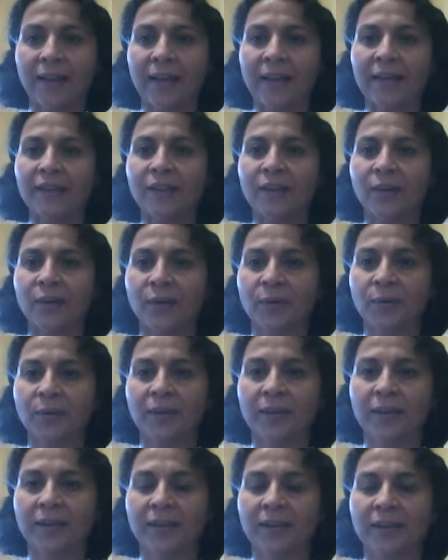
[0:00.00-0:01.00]
Hello,
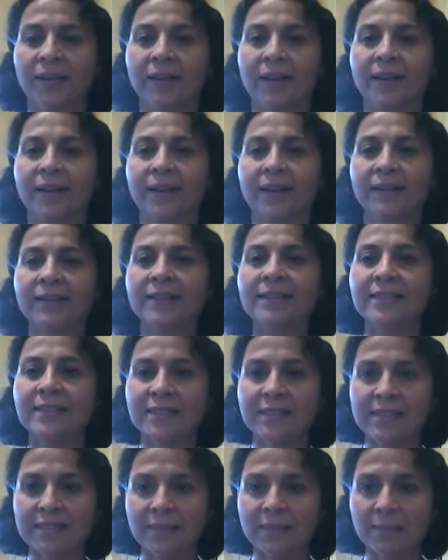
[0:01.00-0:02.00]
this
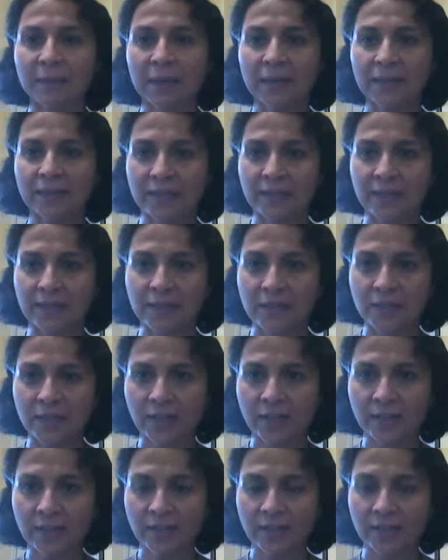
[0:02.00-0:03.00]
is Seema
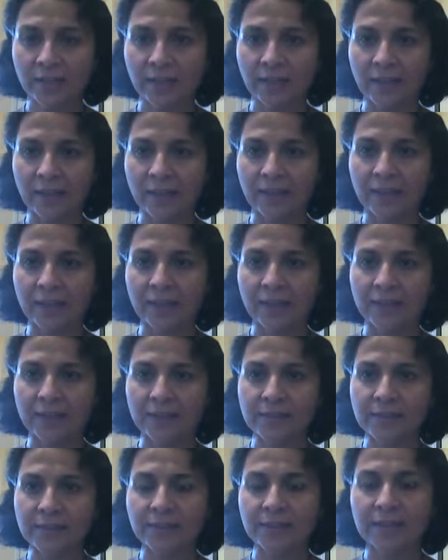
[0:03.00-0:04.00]
Kaneja,
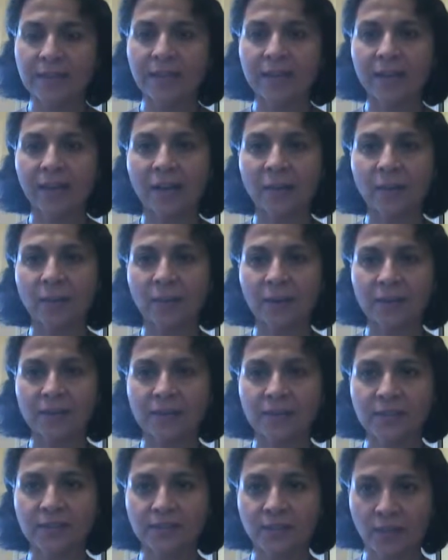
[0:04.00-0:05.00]
and today I
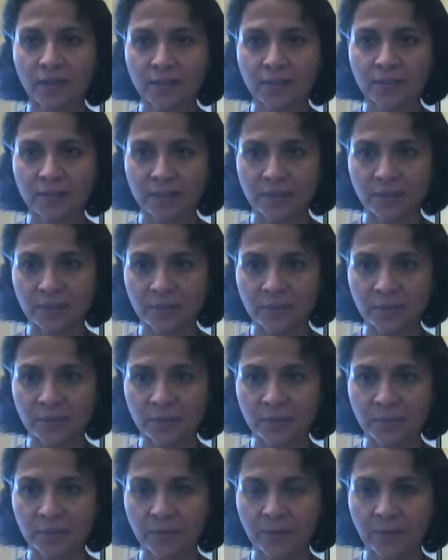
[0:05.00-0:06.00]
wanted to talk to
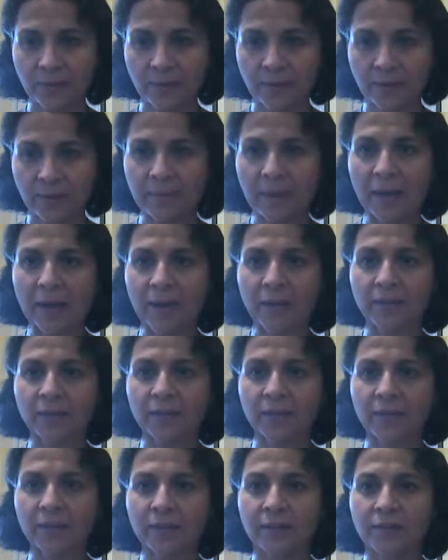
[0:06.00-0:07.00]
you about
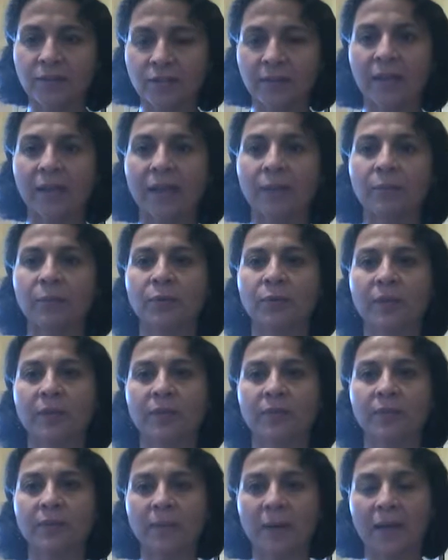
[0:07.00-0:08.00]
the July movie
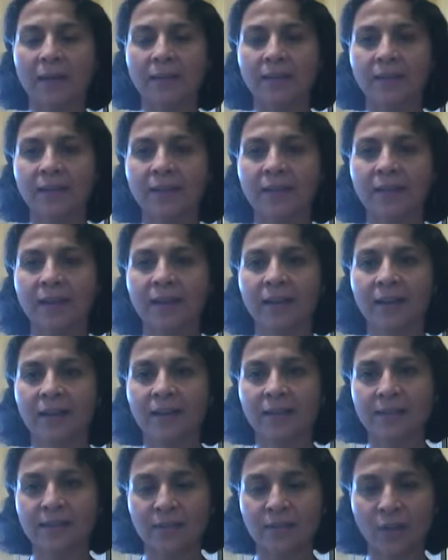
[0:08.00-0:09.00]
of the month.
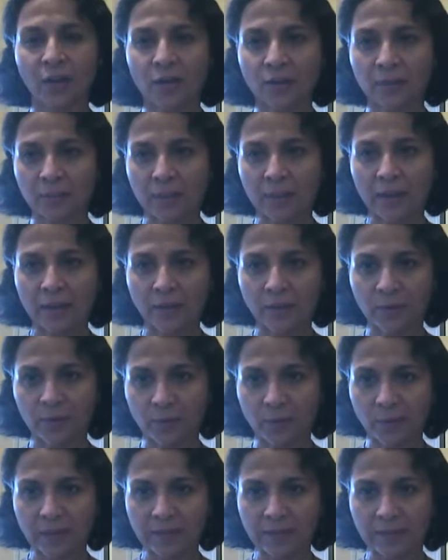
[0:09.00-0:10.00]
It's called Black or
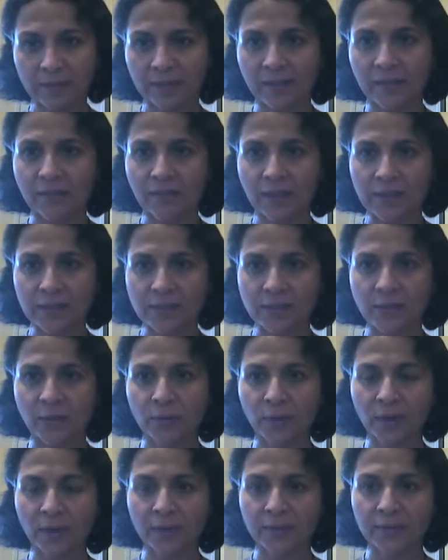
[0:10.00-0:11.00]
White, Love Has No
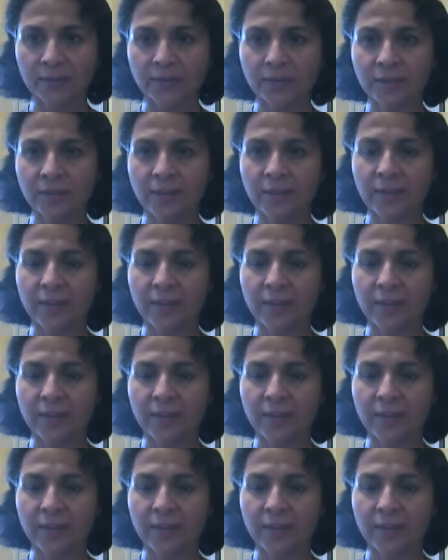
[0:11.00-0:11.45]
Color.